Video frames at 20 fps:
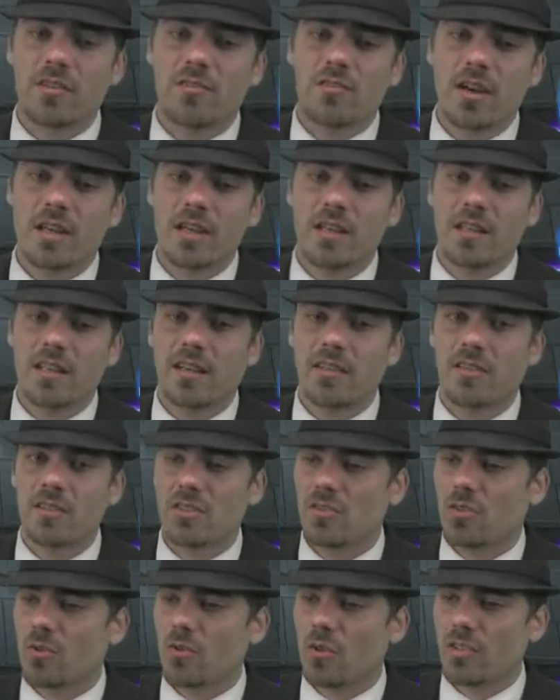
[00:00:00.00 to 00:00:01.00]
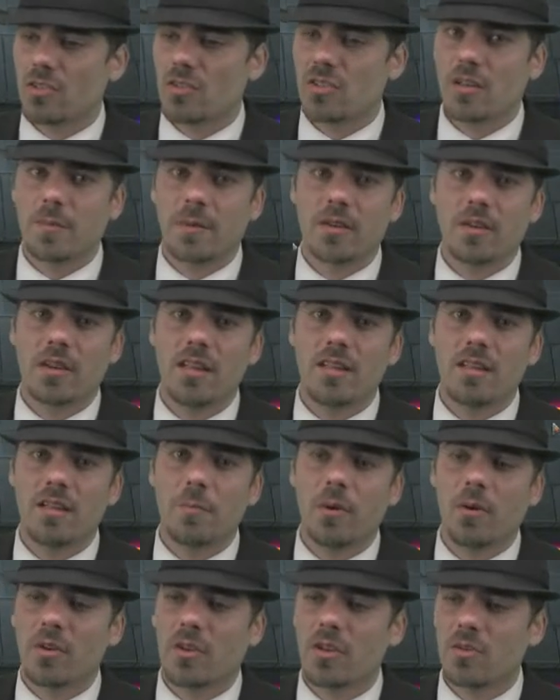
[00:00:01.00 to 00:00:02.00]
try and get down the Stonecoil Serpent. Okay, the
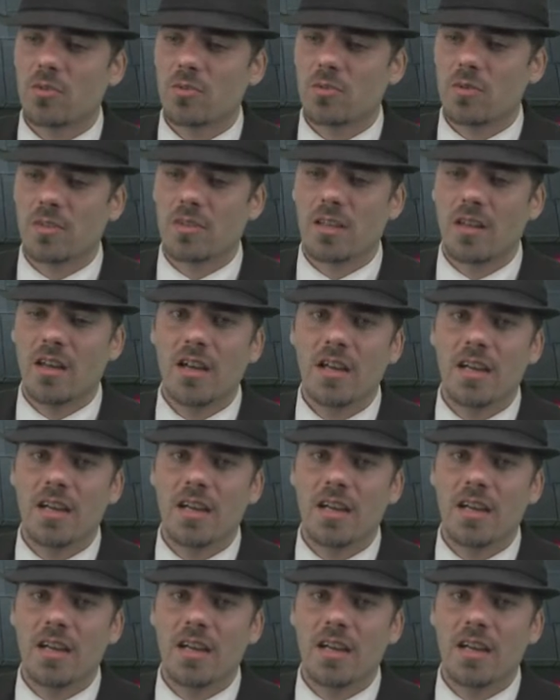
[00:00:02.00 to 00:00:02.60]
opponent goes with